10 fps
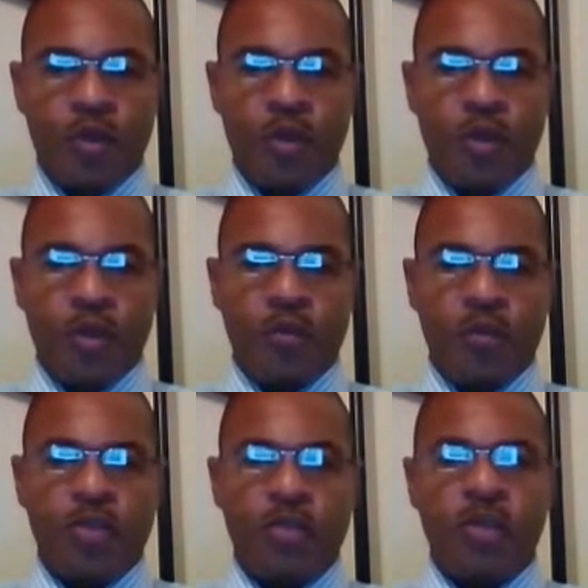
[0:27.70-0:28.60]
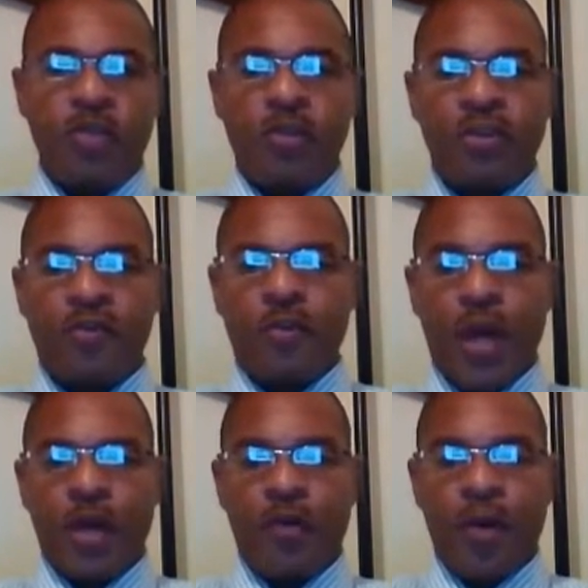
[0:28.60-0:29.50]
But just a little bit of a
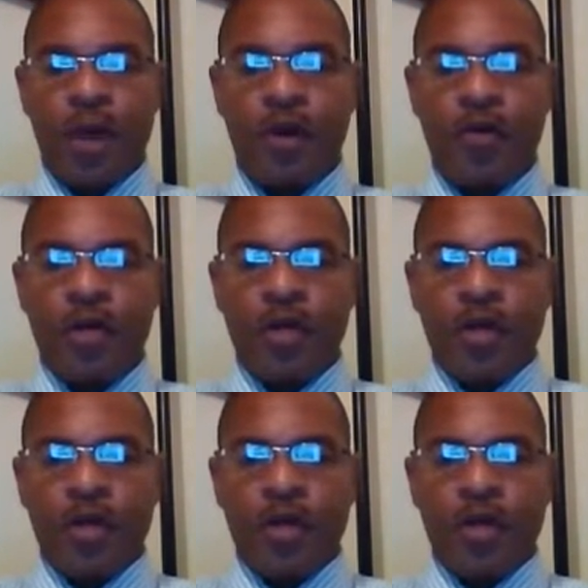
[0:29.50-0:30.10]
background.